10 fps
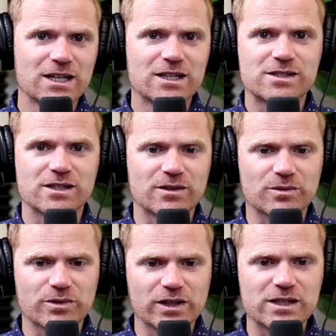to
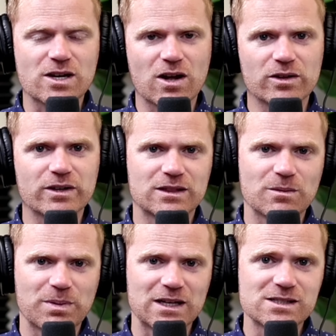really tolerate the
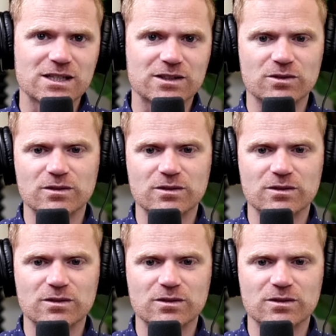pain signal.